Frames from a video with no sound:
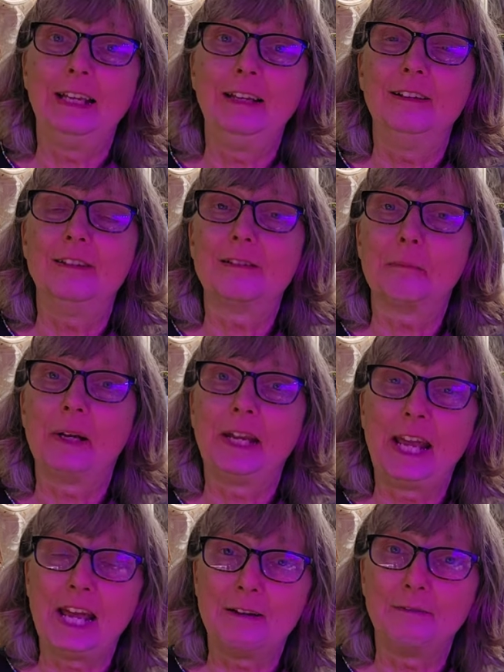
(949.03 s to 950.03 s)
is by
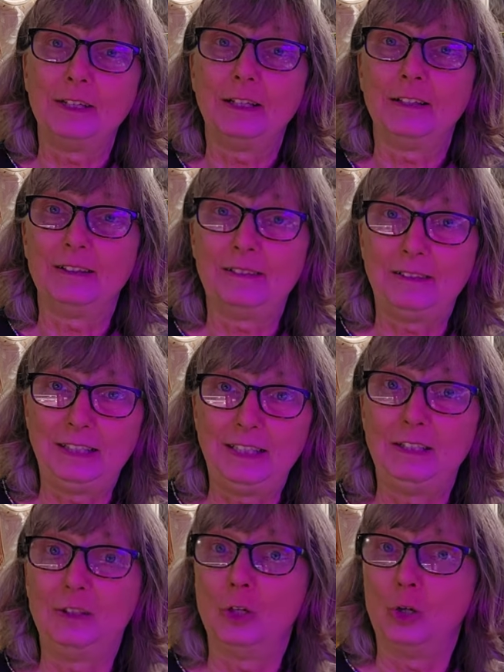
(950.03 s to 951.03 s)
having a
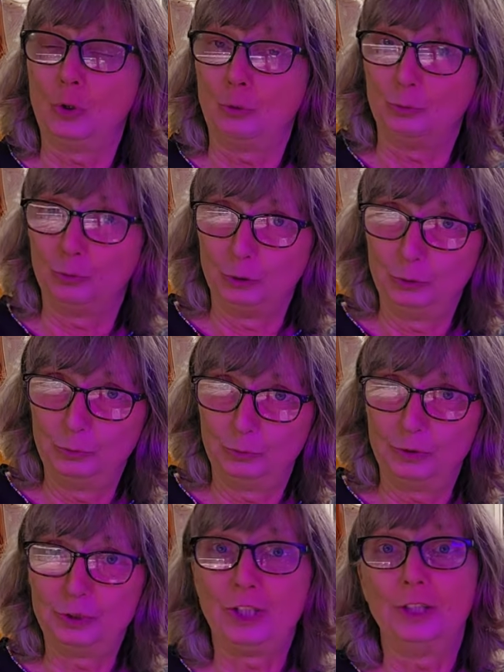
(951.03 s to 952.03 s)
seed
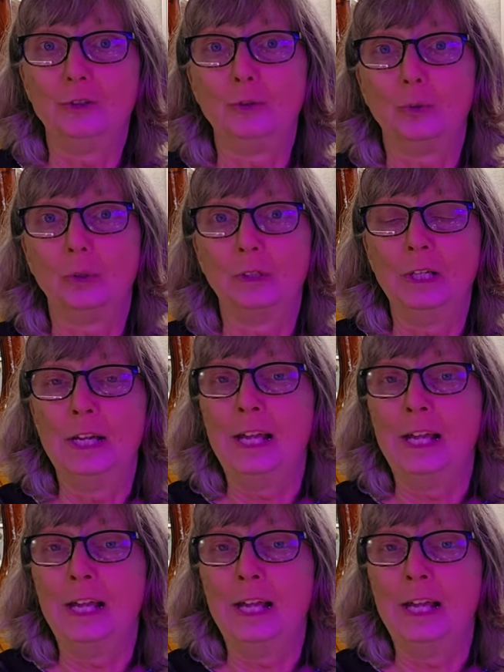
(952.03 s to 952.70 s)
room schedule.